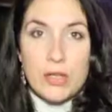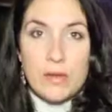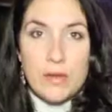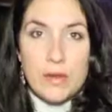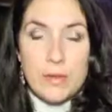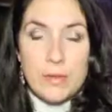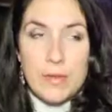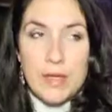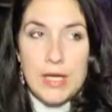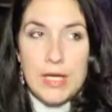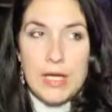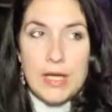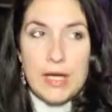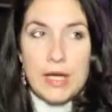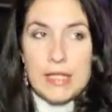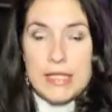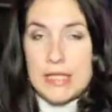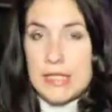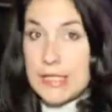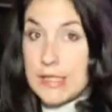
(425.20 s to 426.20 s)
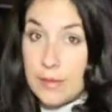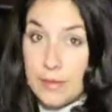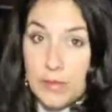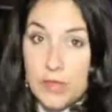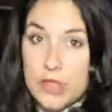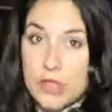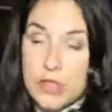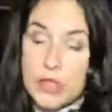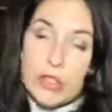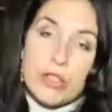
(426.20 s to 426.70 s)
it with me, and I did some
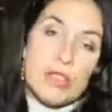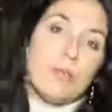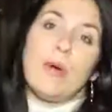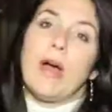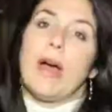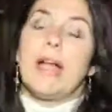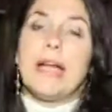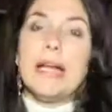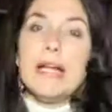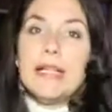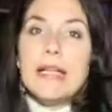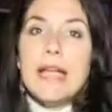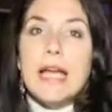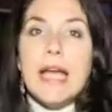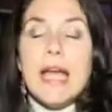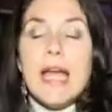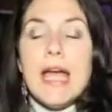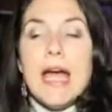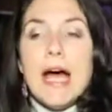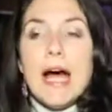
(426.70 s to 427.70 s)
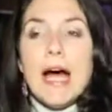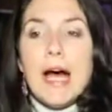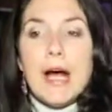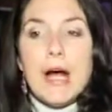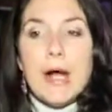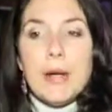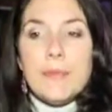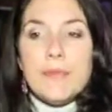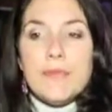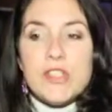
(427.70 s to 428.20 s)
research about it.
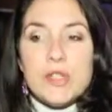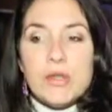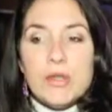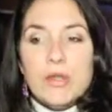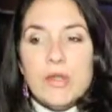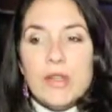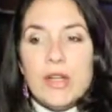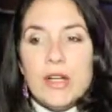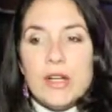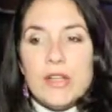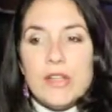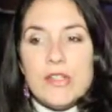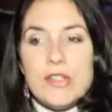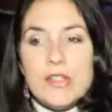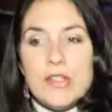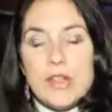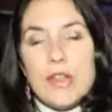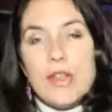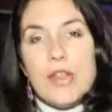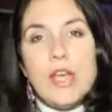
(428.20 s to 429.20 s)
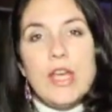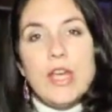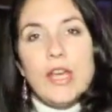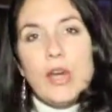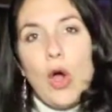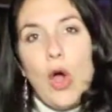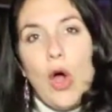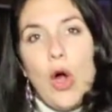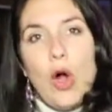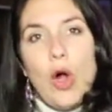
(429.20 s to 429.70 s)
So there is a thing
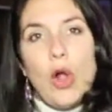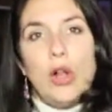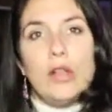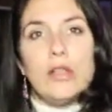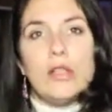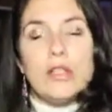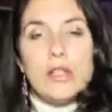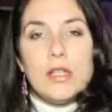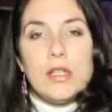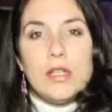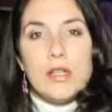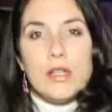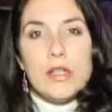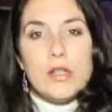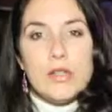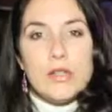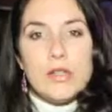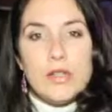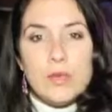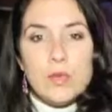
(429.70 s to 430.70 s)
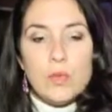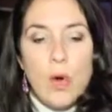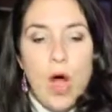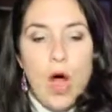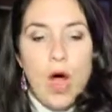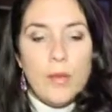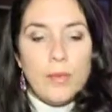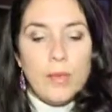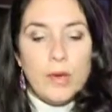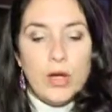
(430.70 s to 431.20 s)
called
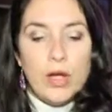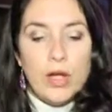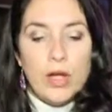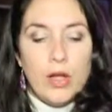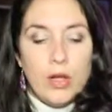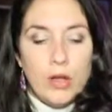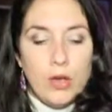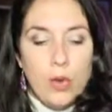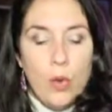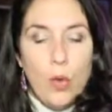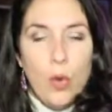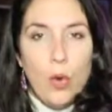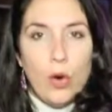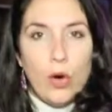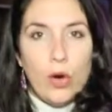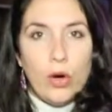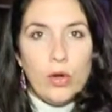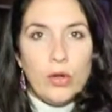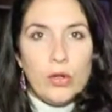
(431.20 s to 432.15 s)
swap, or